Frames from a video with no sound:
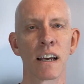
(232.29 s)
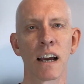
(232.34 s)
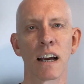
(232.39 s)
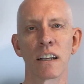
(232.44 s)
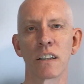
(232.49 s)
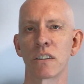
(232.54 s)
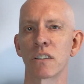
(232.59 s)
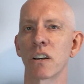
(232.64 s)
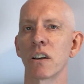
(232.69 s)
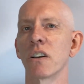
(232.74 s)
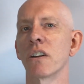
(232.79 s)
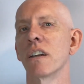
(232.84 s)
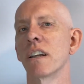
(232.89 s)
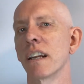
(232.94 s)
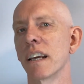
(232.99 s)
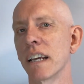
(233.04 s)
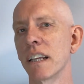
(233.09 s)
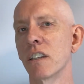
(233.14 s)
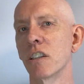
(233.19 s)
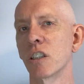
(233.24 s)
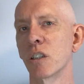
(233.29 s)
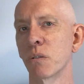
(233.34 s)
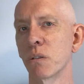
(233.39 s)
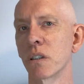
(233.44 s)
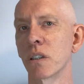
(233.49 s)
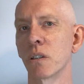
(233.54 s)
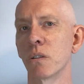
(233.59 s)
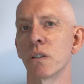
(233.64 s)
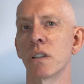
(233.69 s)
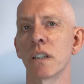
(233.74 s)
and turning it into a
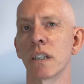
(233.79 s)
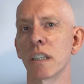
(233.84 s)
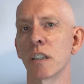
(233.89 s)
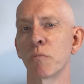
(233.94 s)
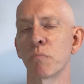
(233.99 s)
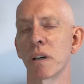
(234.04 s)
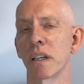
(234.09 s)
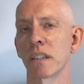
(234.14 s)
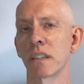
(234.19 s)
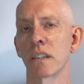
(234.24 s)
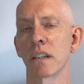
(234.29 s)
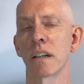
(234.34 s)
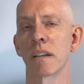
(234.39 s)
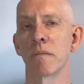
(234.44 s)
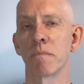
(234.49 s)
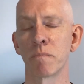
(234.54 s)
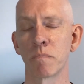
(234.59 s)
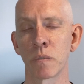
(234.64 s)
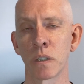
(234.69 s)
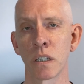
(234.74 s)
user needs based site.